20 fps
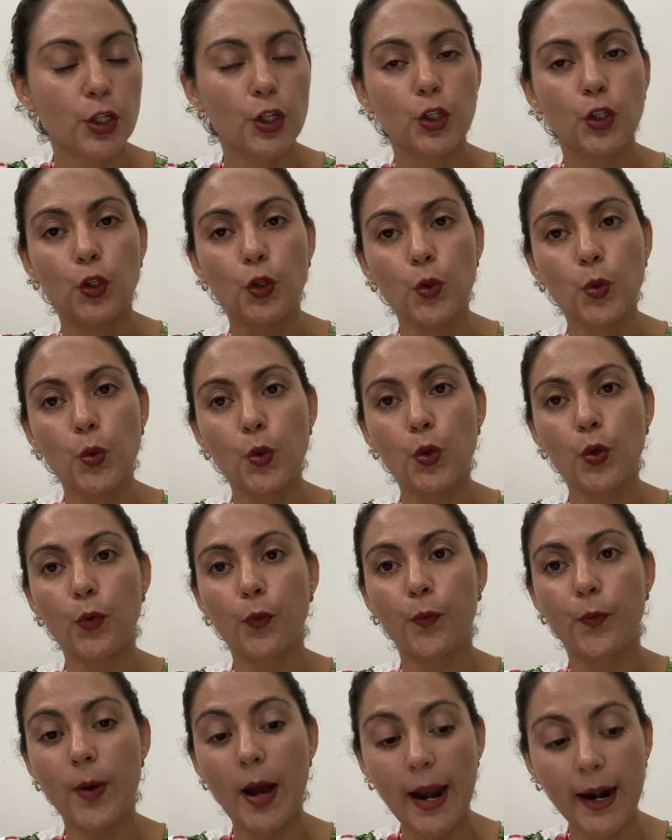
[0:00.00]
your
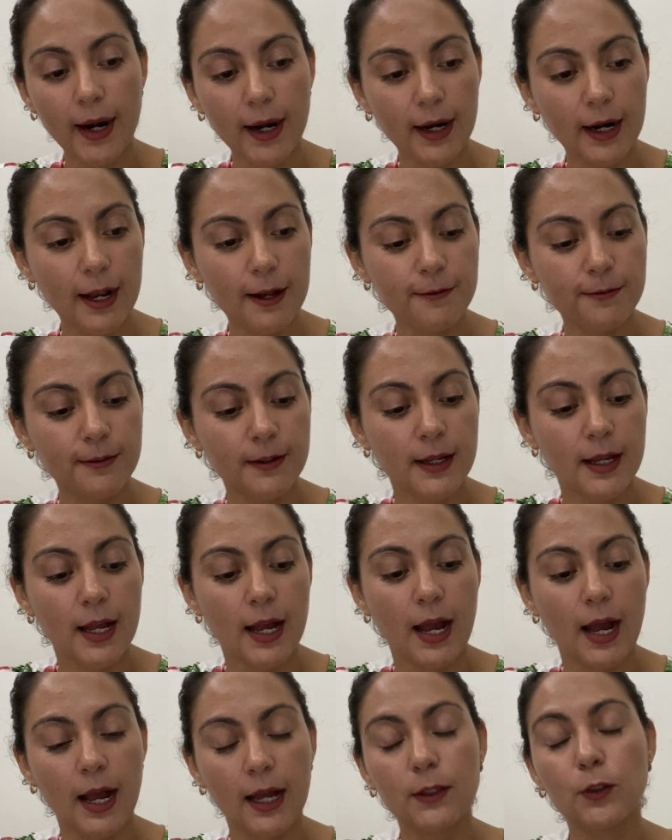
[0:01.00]
paragraph
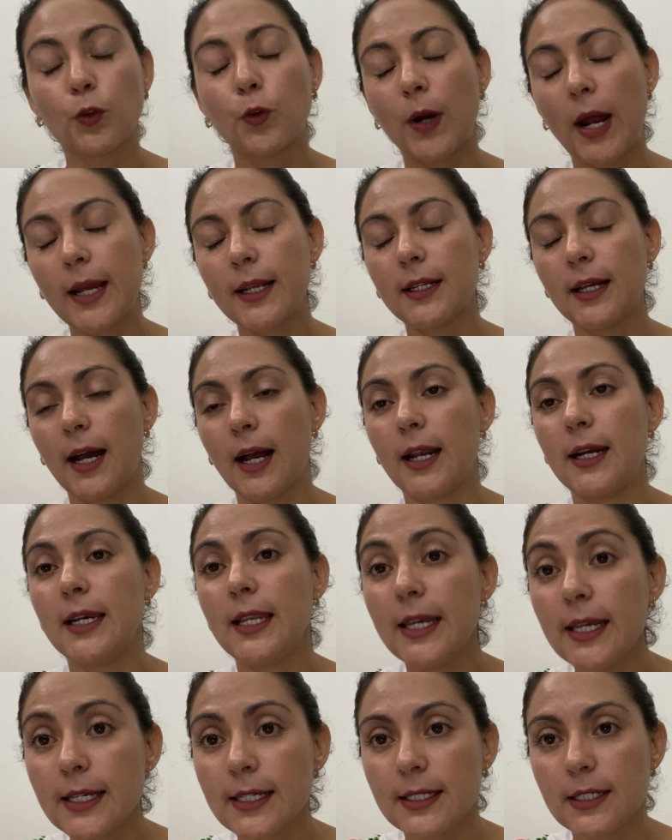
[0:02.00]
and write a
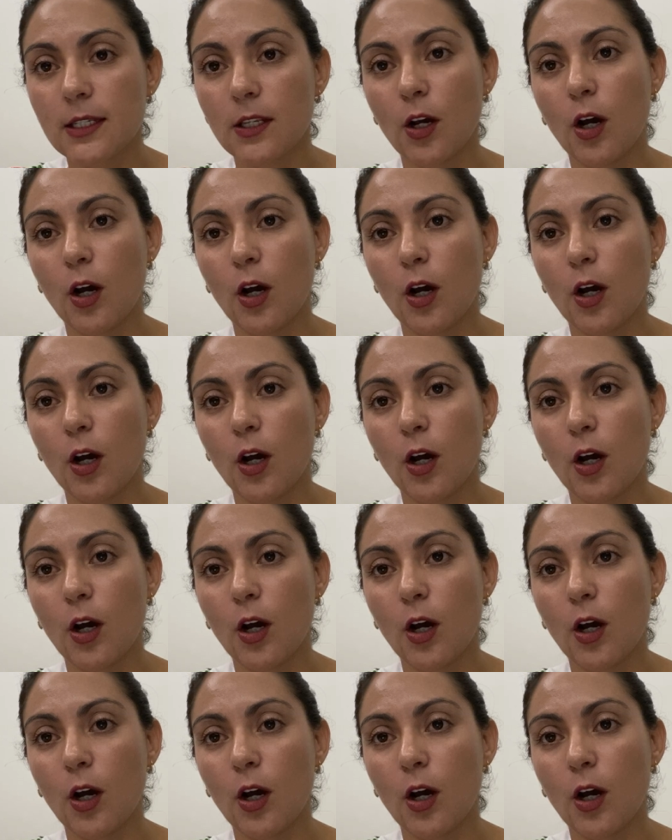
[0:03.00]
list